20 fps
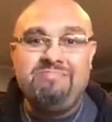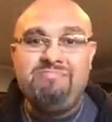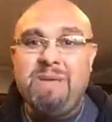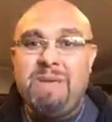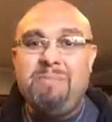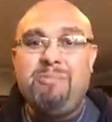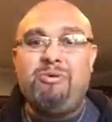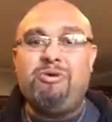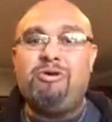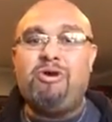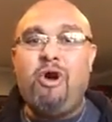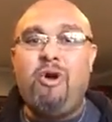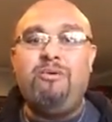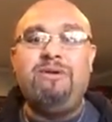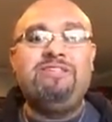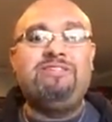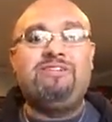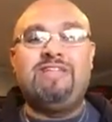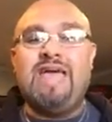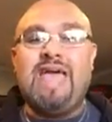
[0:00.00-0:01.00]
People are
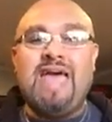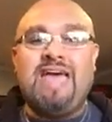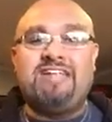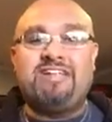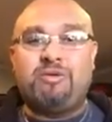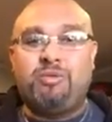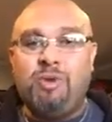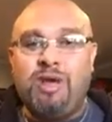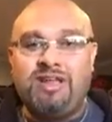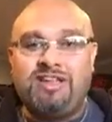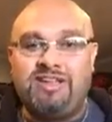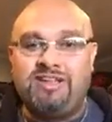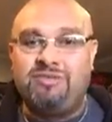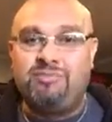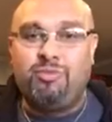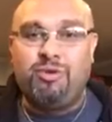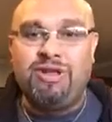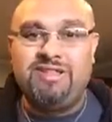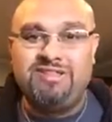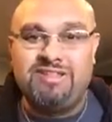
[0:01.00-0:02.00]
always going to ask questions.
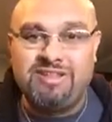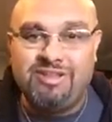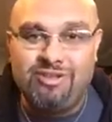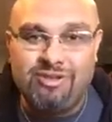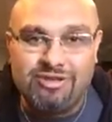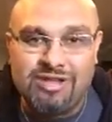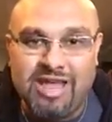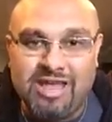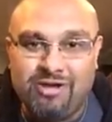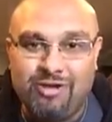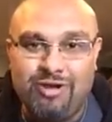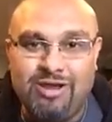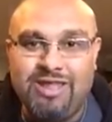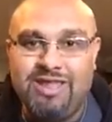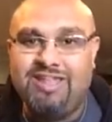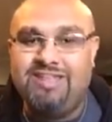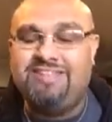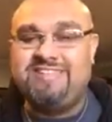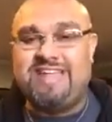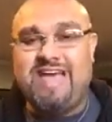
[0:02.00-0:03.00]
What does it look like on
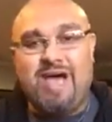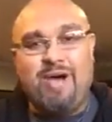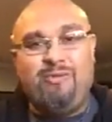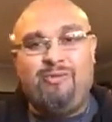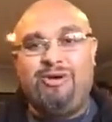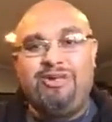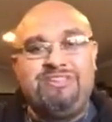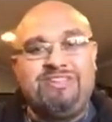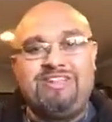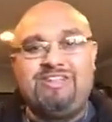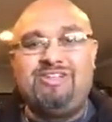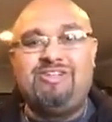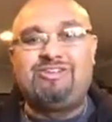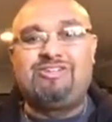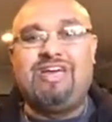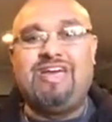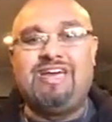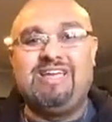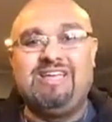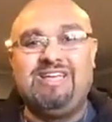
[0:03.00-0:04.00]
the inside? What does it
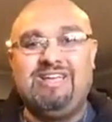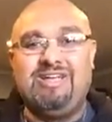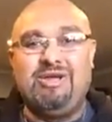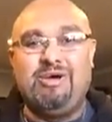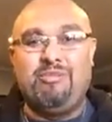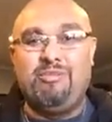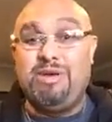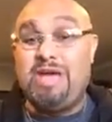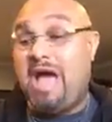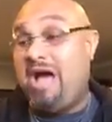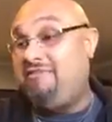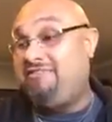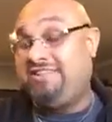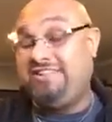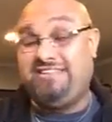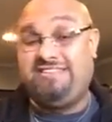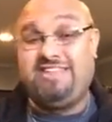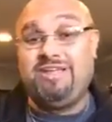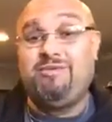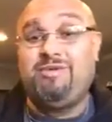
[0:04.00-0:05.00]
look like? You know, we
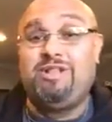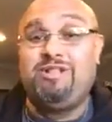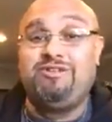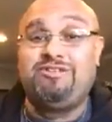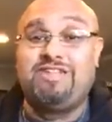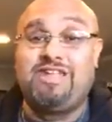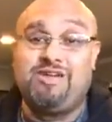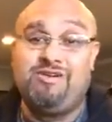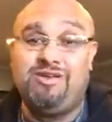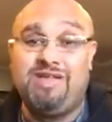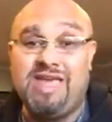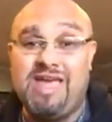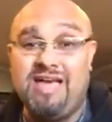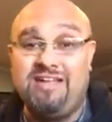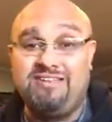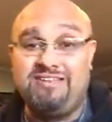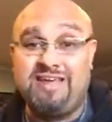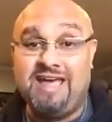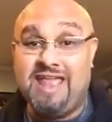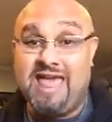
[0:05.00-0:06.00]
obviously see what it looks like on the
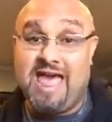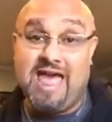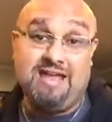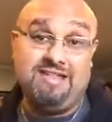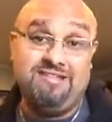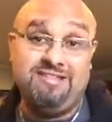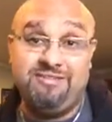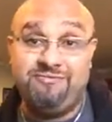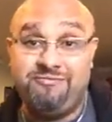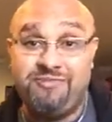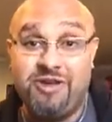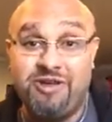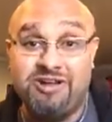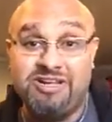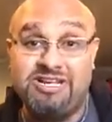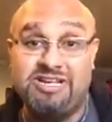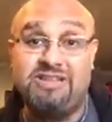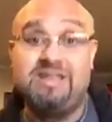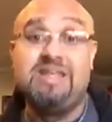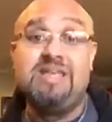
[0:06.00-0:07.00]
outside. How does it
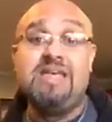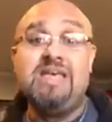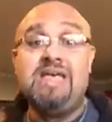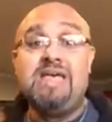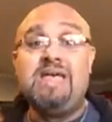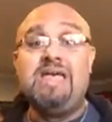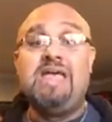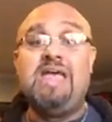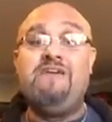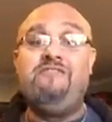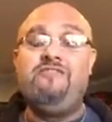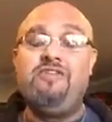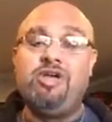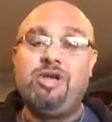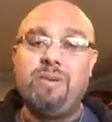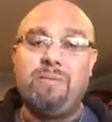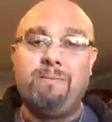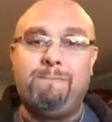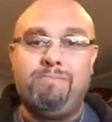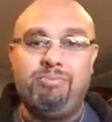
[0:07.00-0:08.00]
function? If you
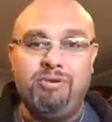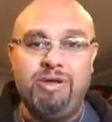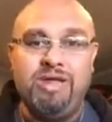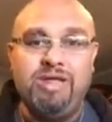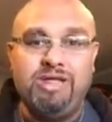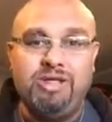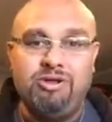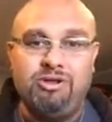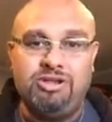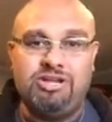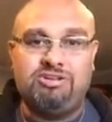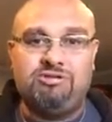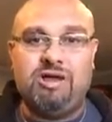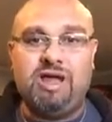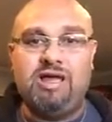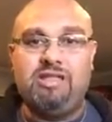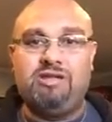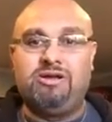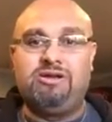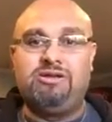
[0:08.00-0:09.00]
can bring your
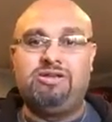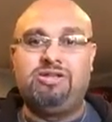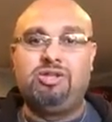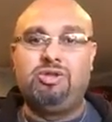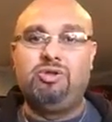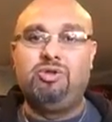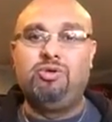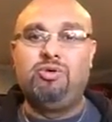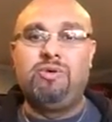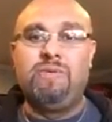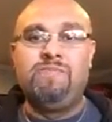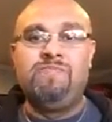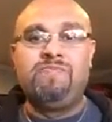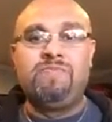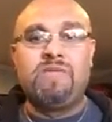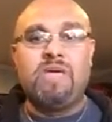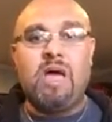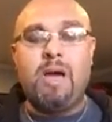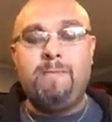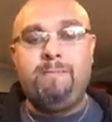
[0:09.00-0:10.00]
trailer to
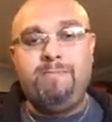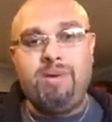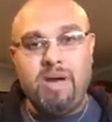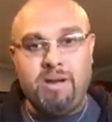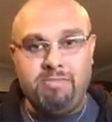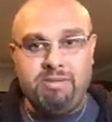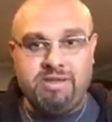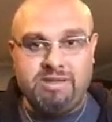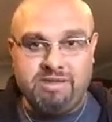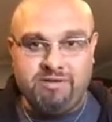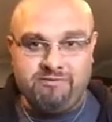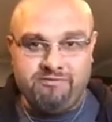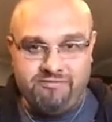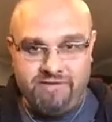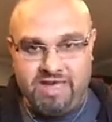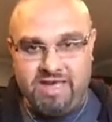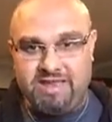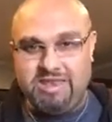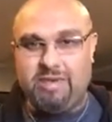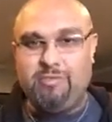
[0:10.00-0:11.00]
a public
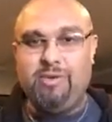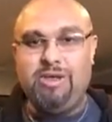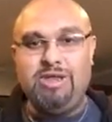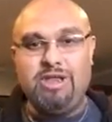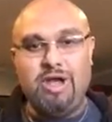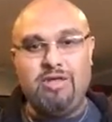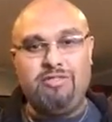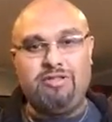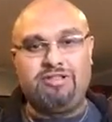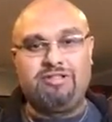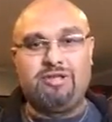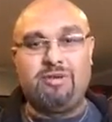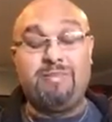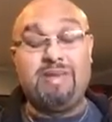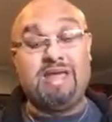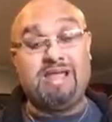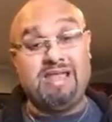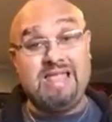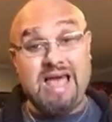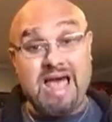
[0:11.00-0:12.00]
event that we know there's going to
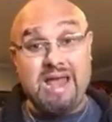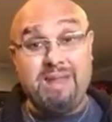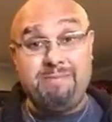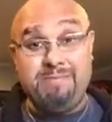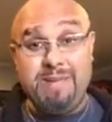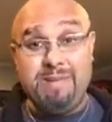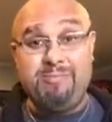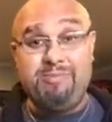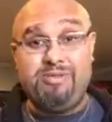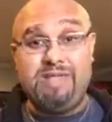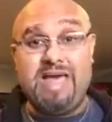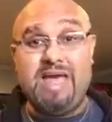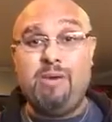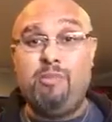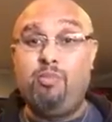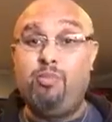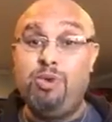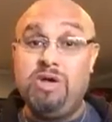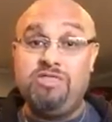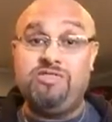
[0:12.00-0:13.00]
be a lot of people
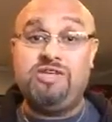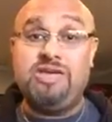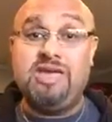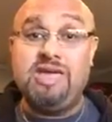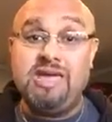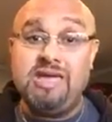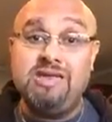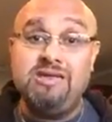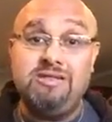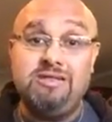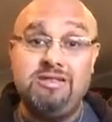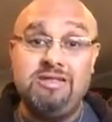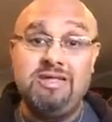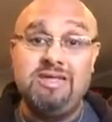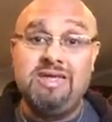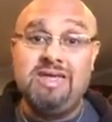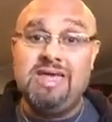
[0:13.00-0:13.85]
at with kids,